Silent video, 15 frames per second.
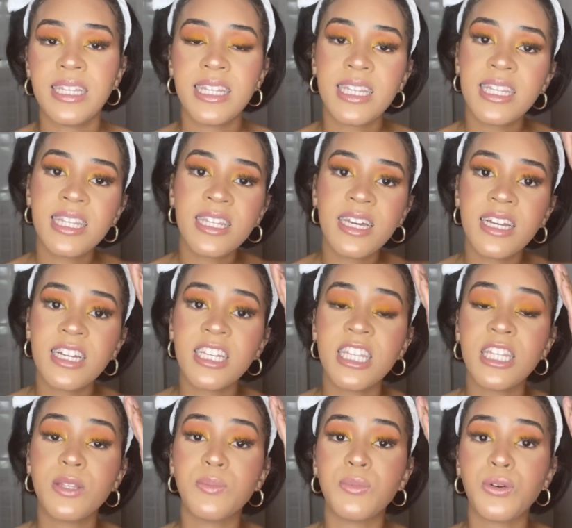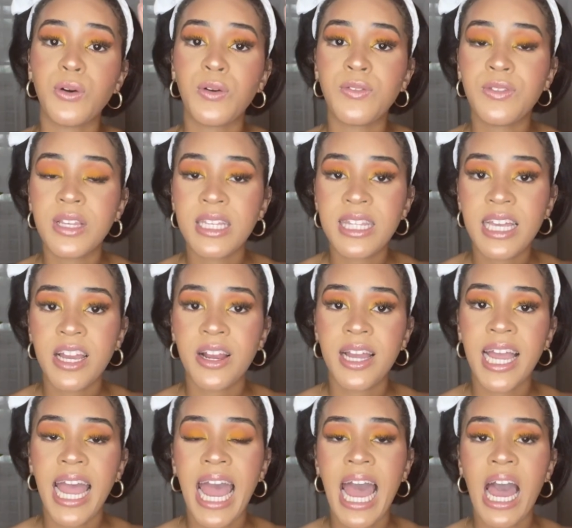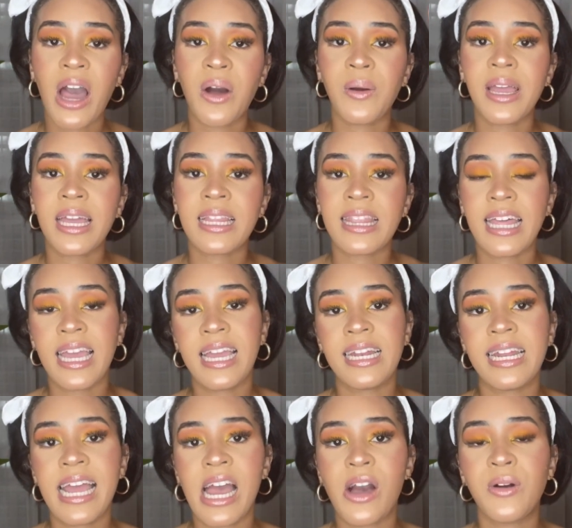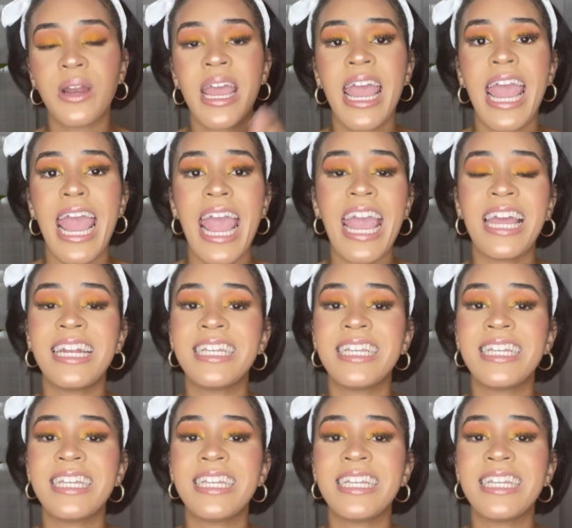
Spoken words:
This is gonna smooth this area out and lay it down, and